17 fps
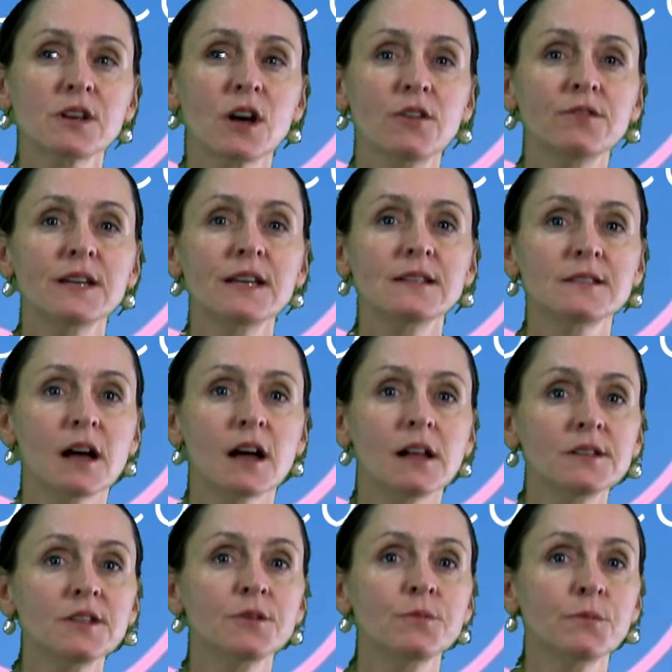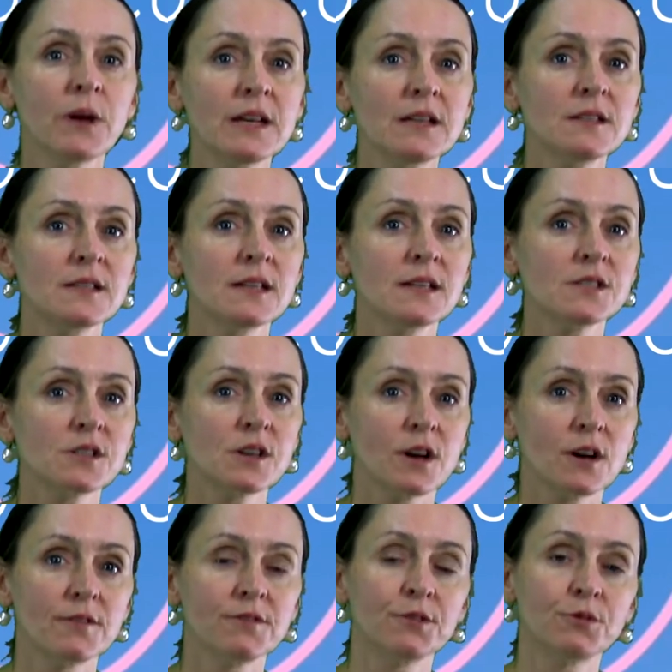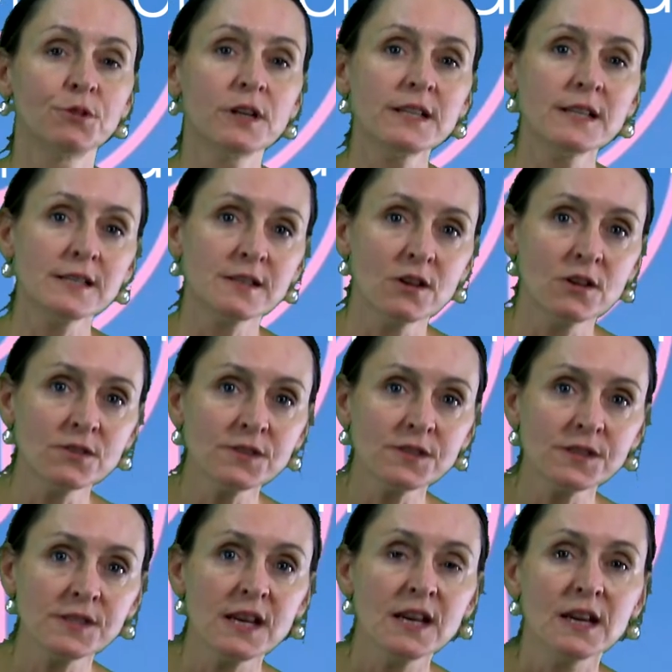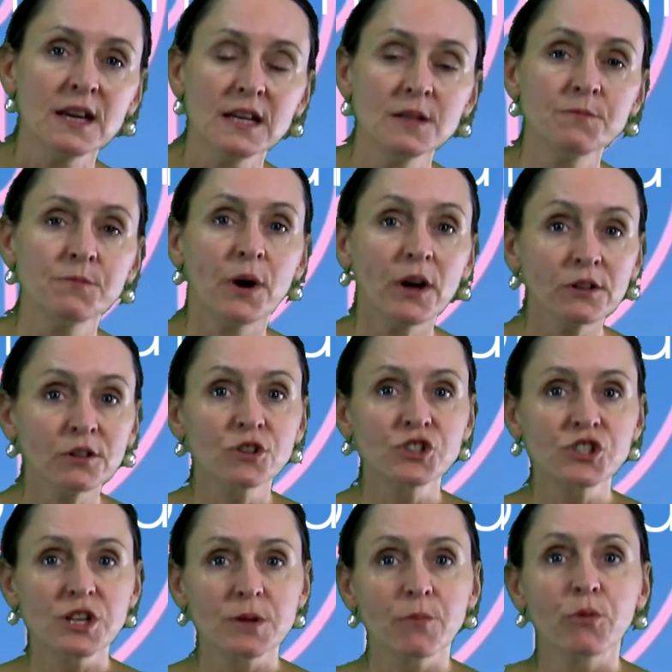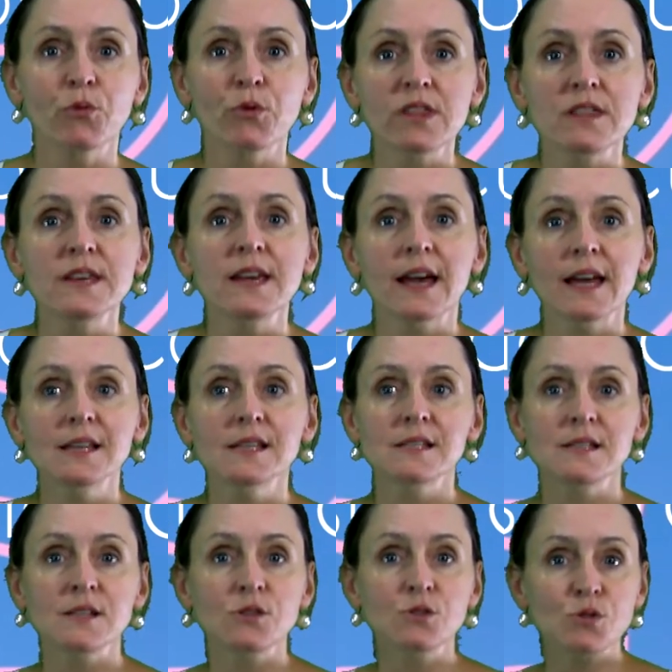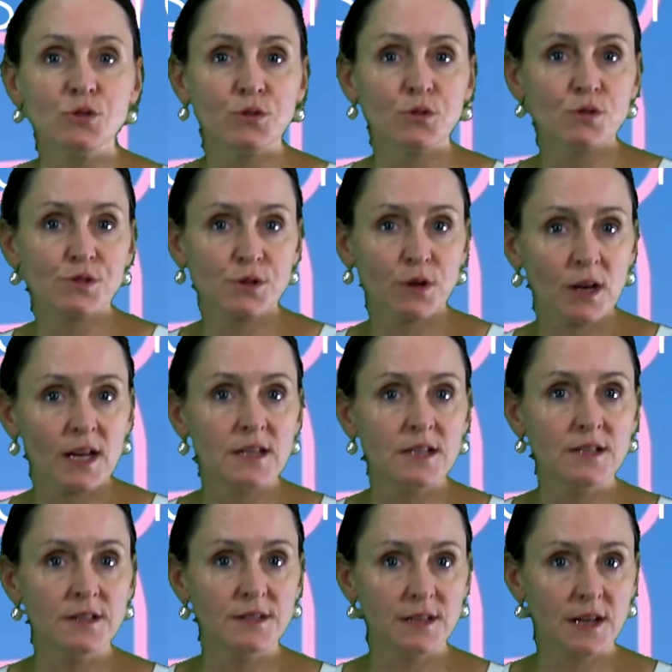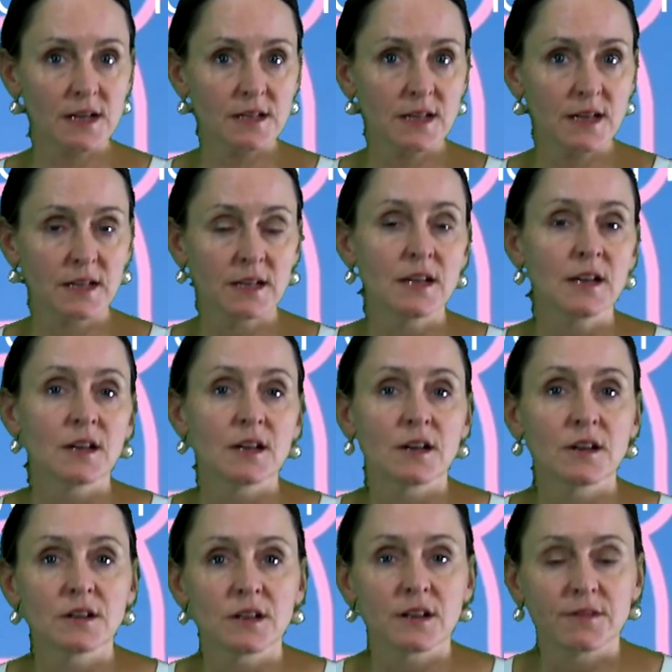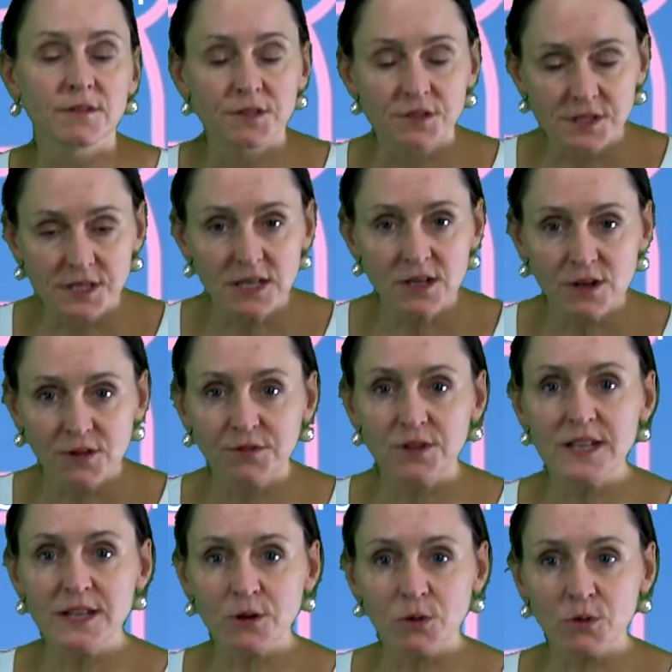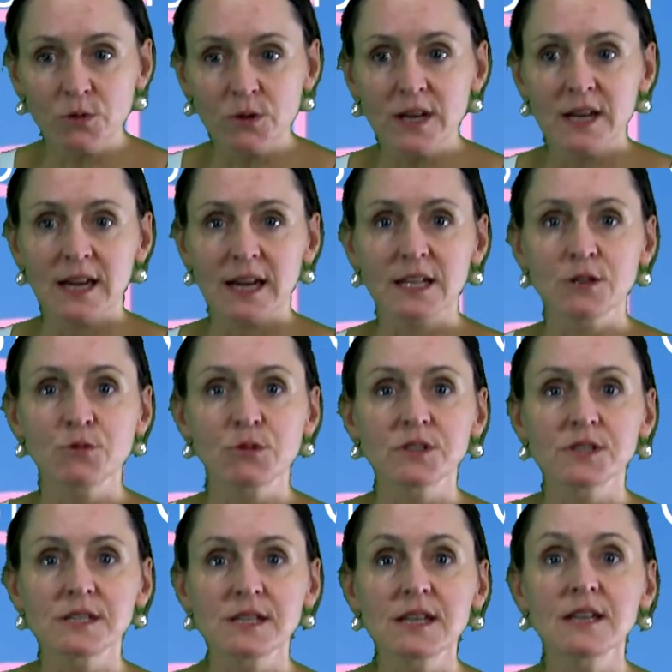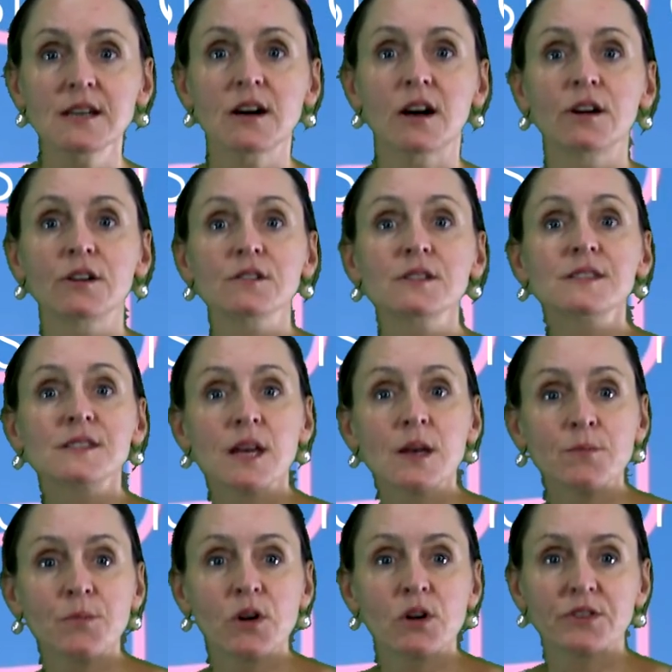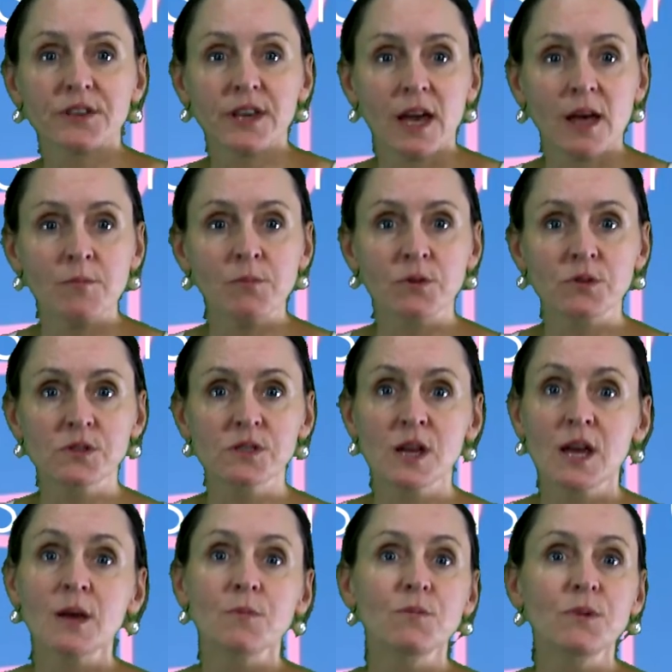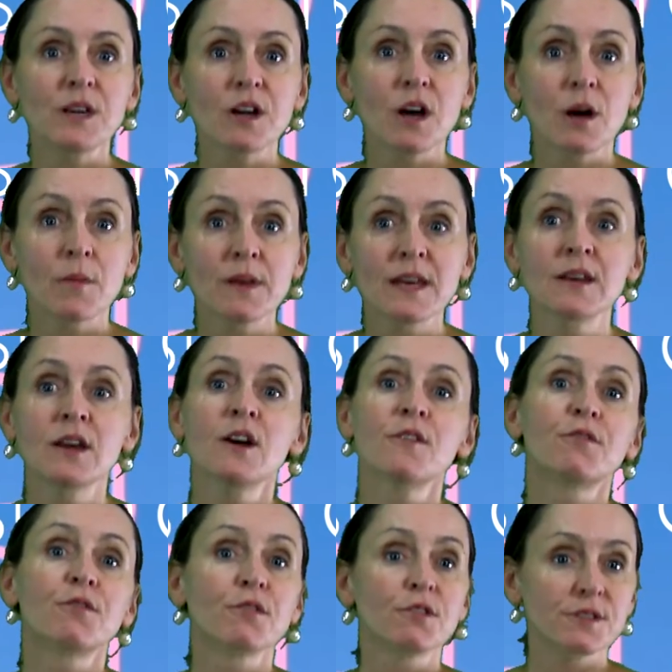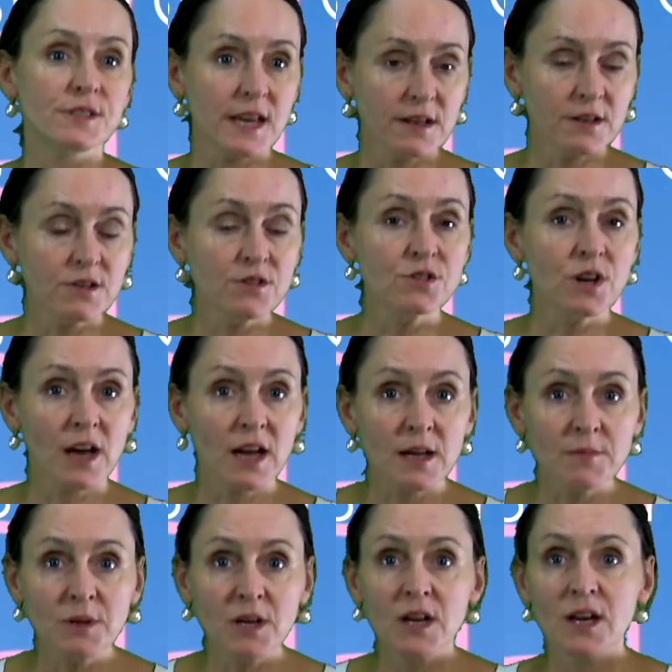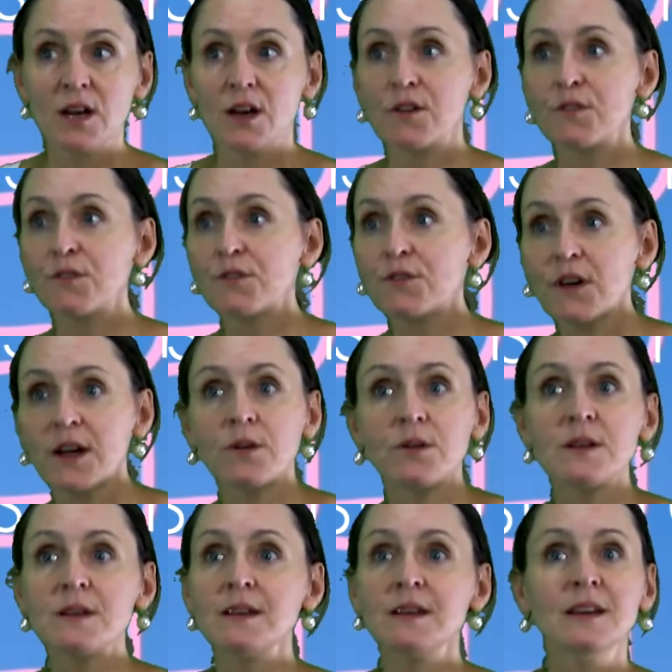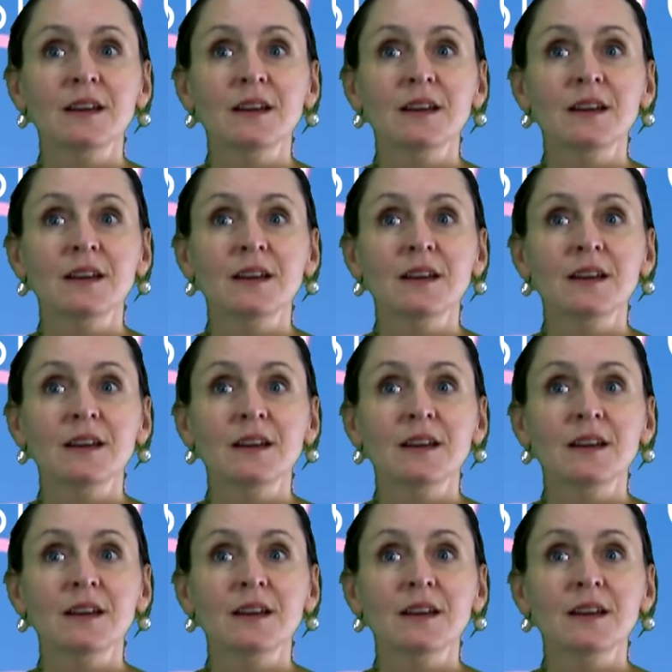of Italian paintings of the Renaissance in partnership with the Institut Culturel Italien of the city of Lyon, and you will see our Saint-Paul campus becoming for the second time a very